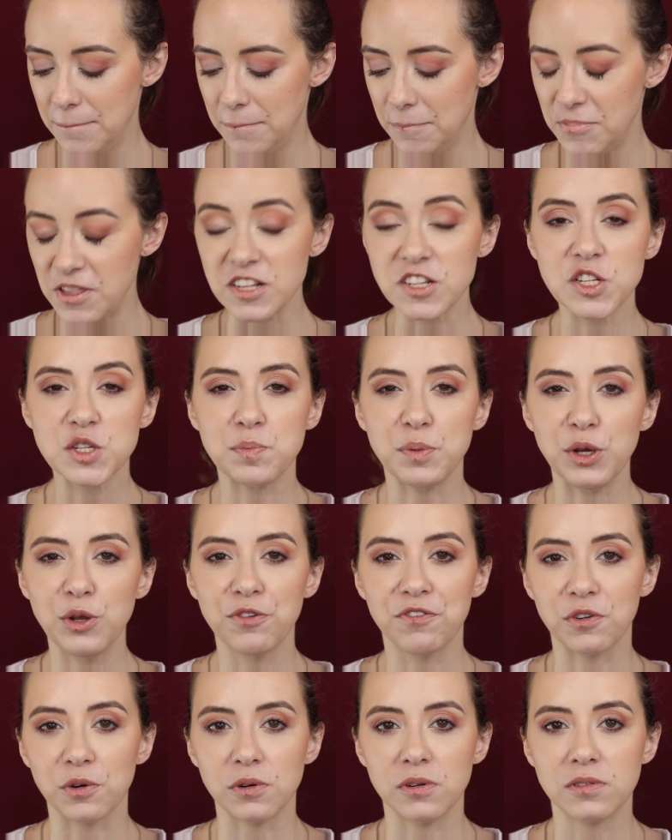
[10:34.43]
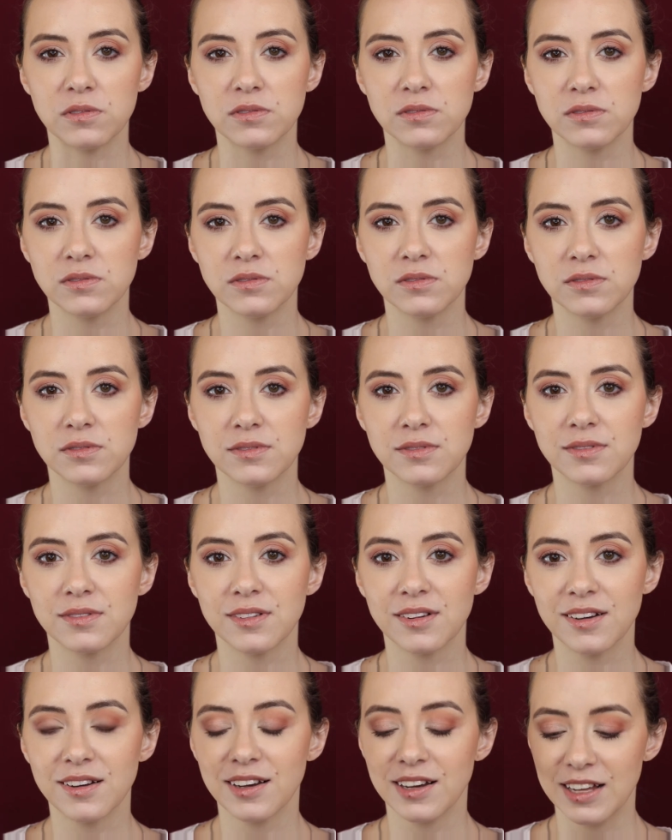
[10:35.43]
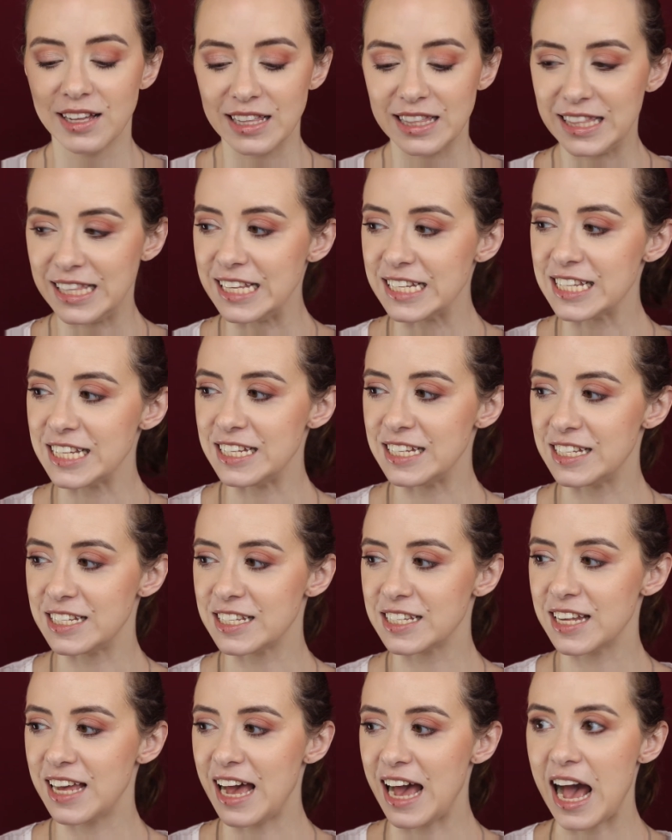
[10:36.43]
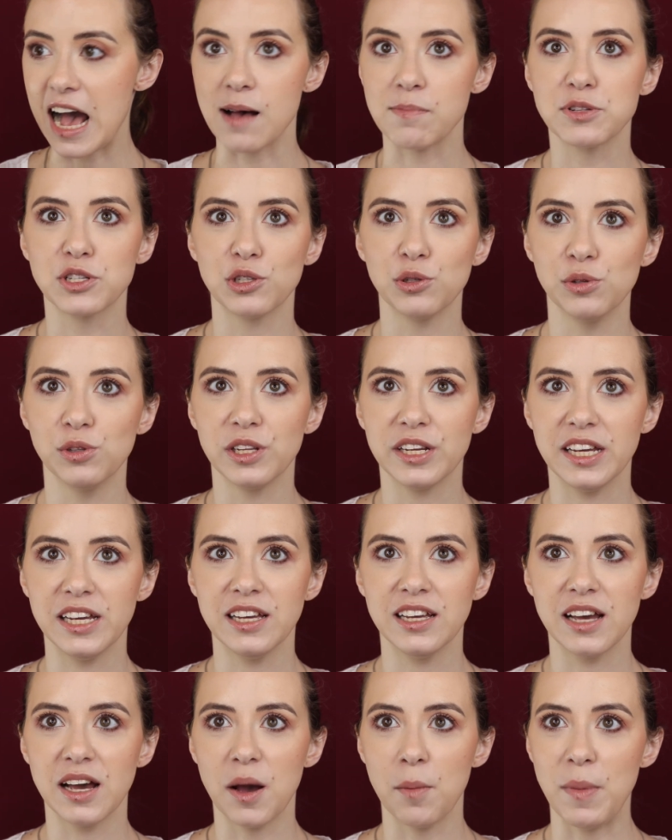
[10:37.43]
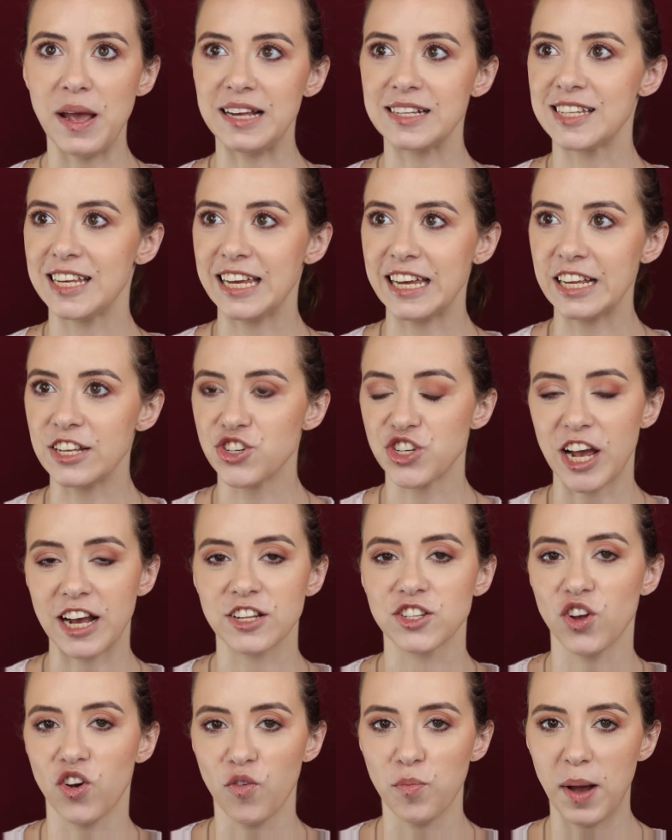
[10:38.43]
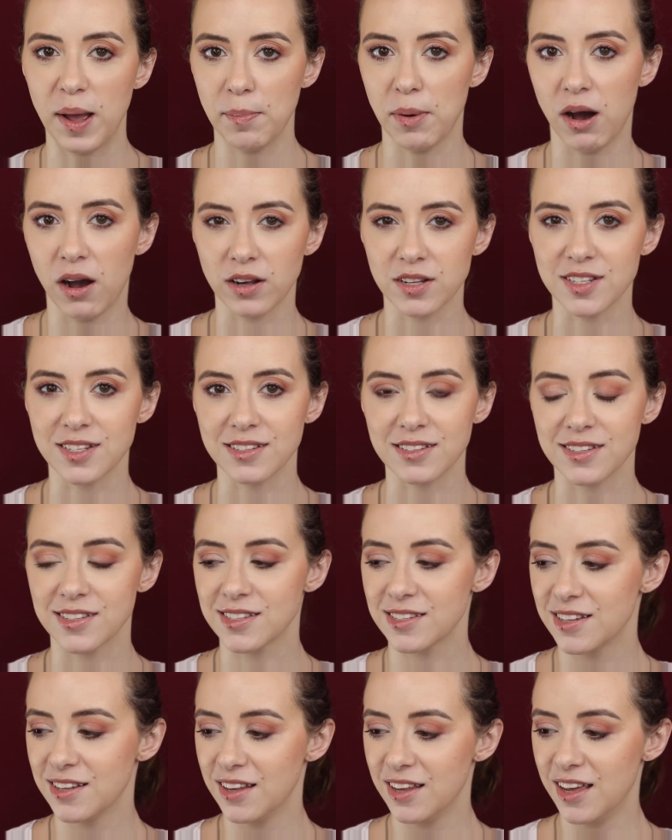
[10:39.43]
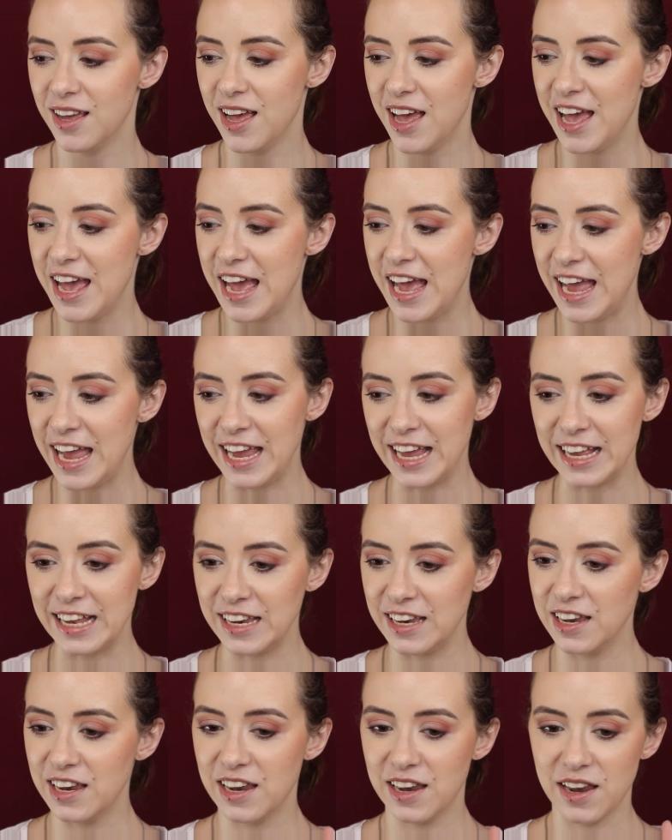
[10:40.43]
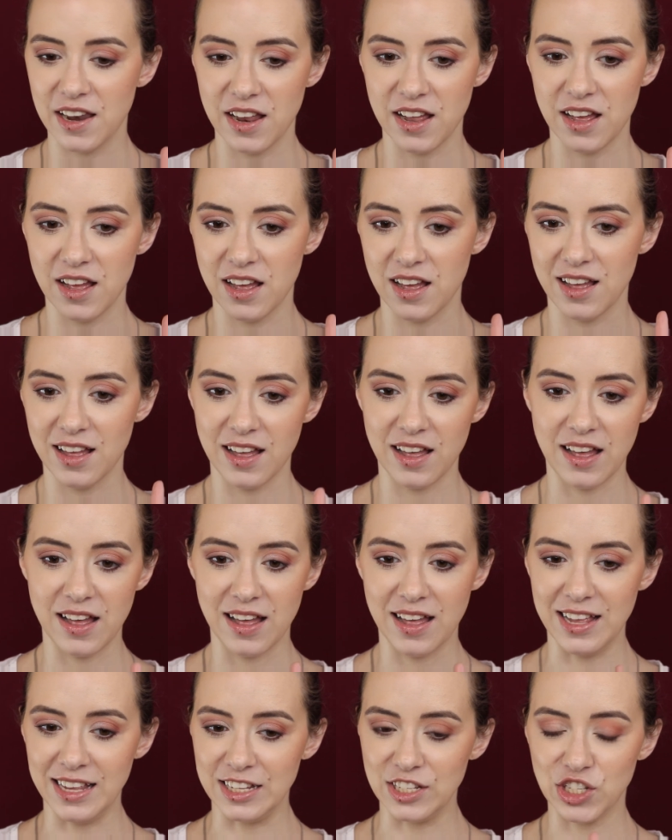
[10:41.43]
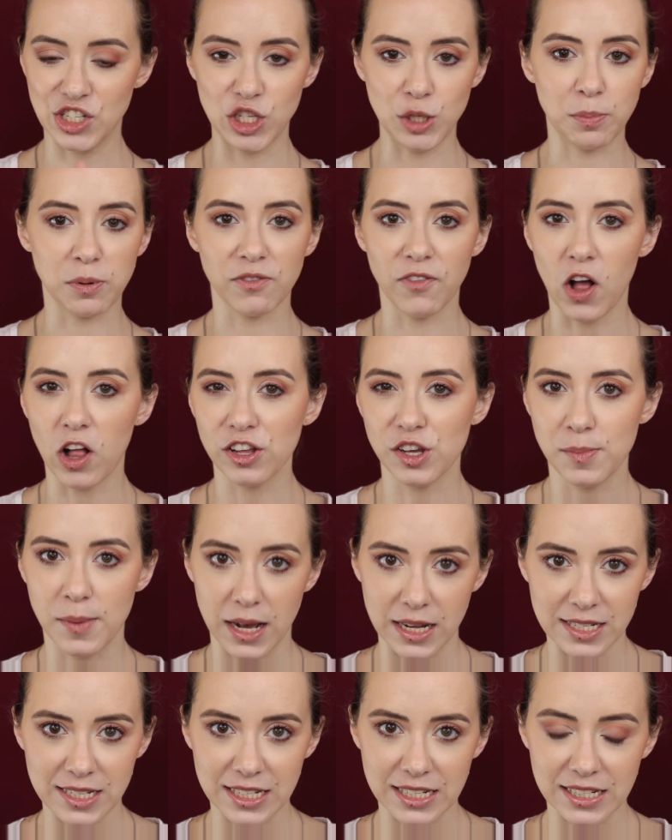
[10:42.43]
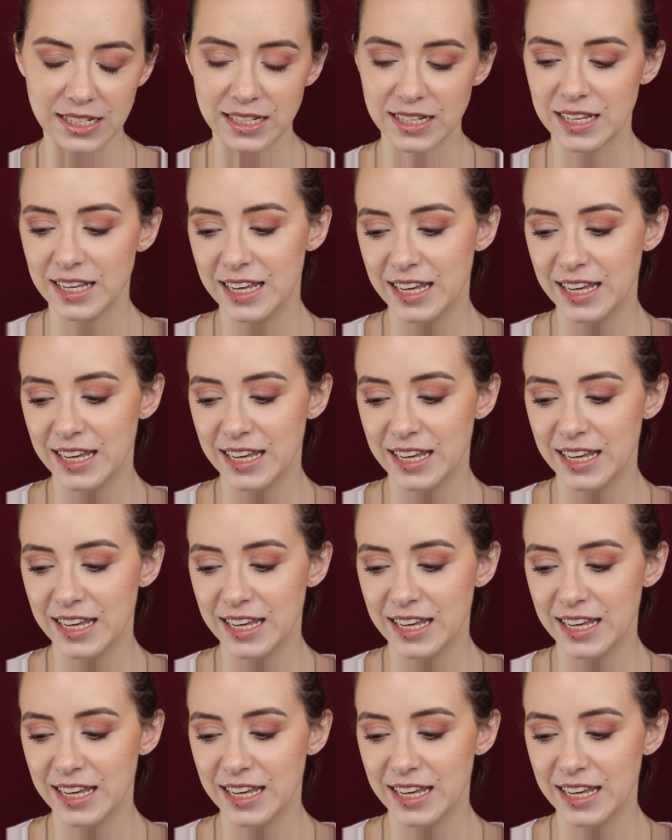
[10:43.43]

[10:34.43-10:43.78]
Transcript: This is beautiful. This is absolutely amazing. It checks all of my boxes. It is super volumizing.